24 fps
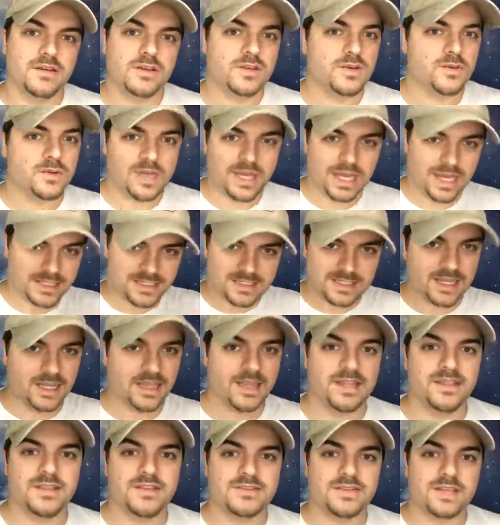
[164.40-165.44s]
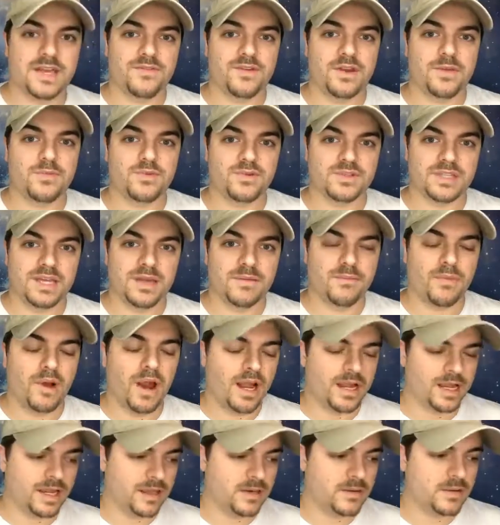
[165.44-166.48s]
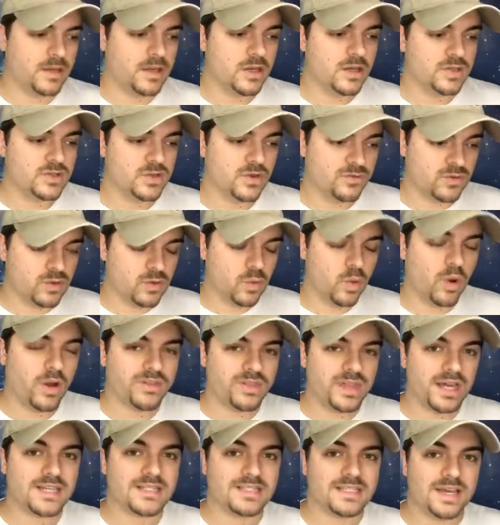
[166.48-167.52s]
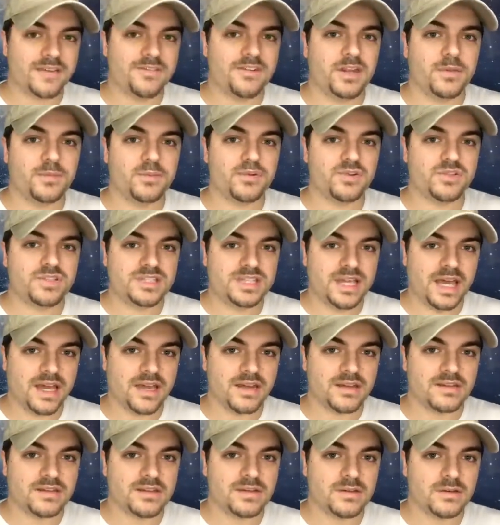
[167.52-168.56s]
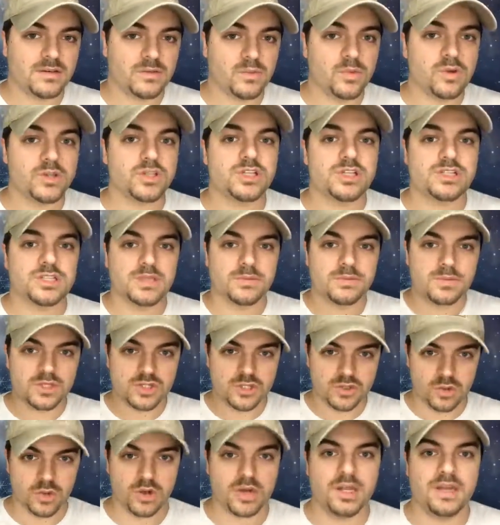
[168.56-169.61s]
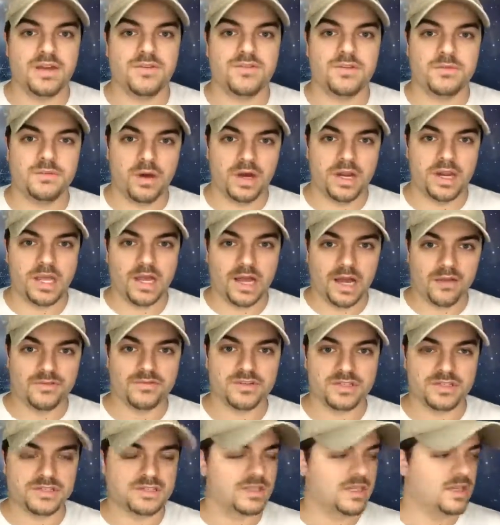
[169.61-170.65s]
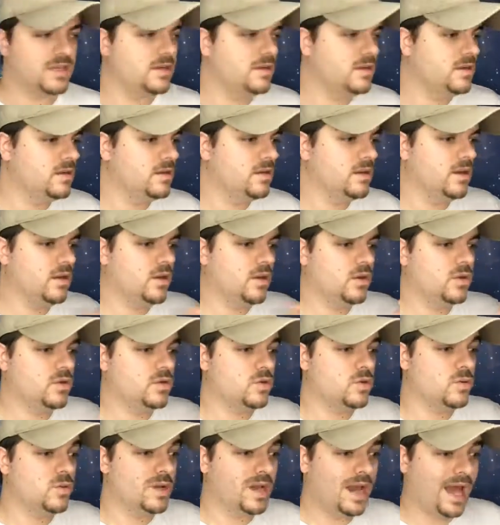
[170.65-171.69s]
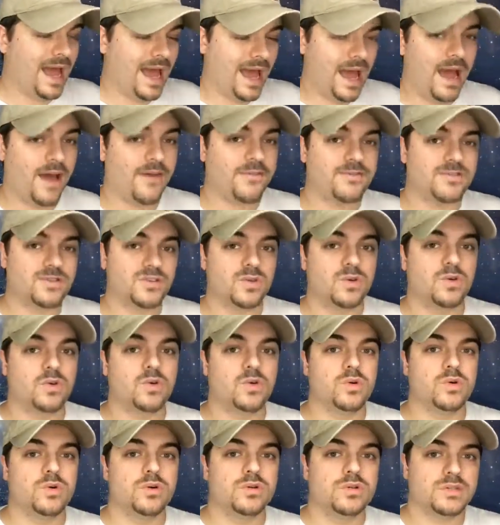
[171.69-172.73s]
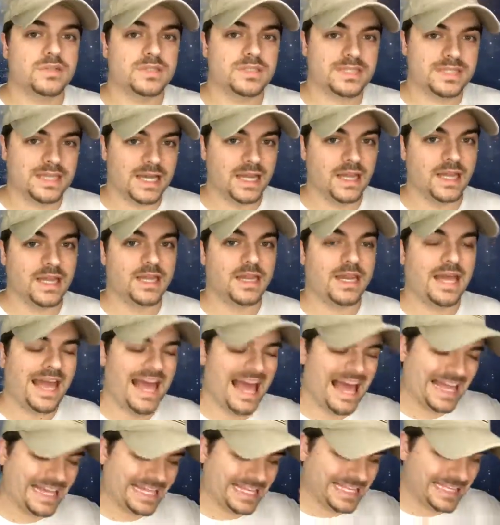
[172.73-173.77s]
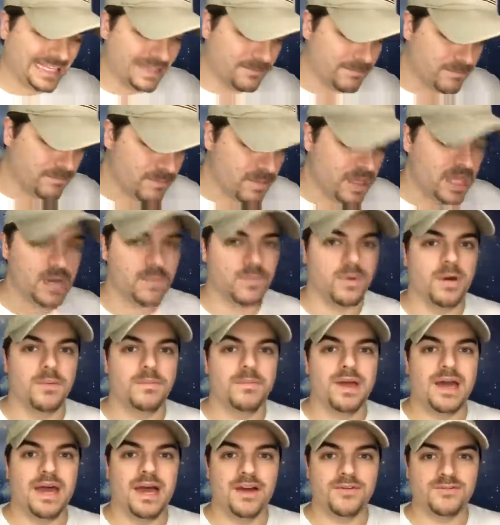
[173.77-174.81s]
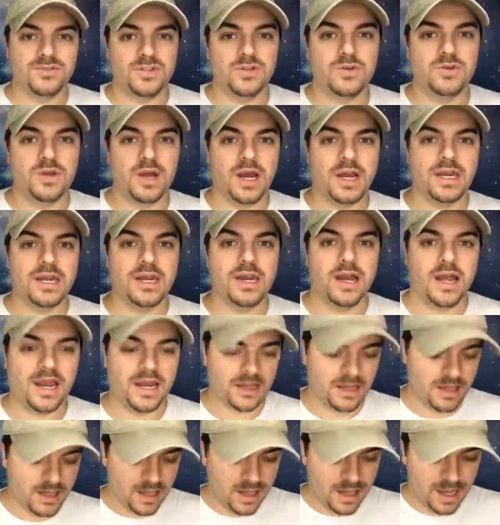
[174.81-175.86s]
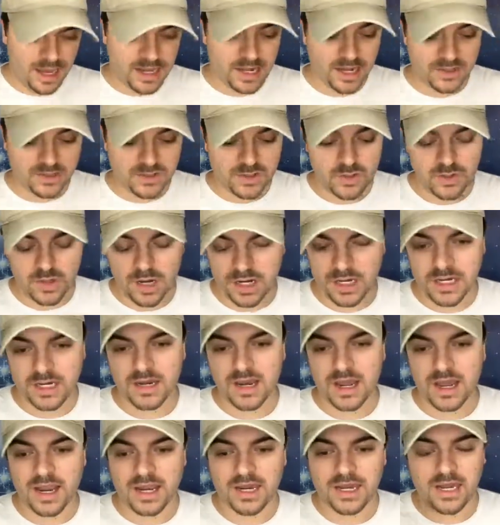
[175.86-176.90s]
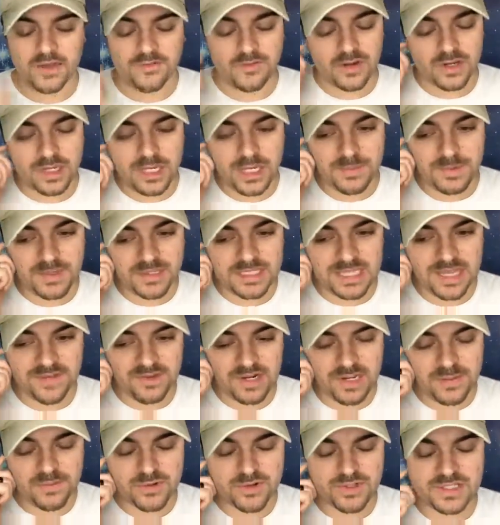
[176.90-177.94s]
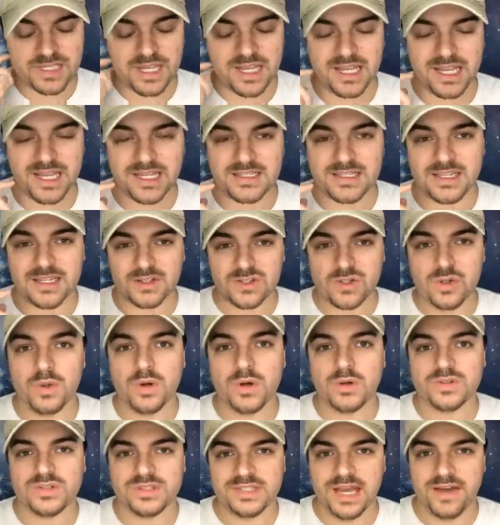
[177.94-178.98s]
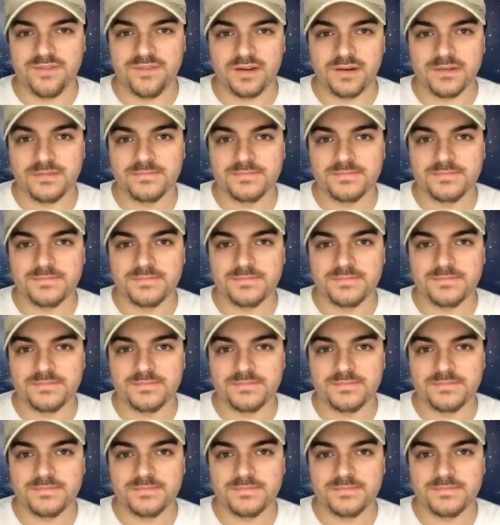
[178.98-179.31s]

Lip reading: You can't sell it in the 70% bracket. So if you want that 70%, which is the majority of the money, obviously, you would have to sell it at minimum of $2.99. And at $2.99, if you're keeping 70%, that's like $2.07.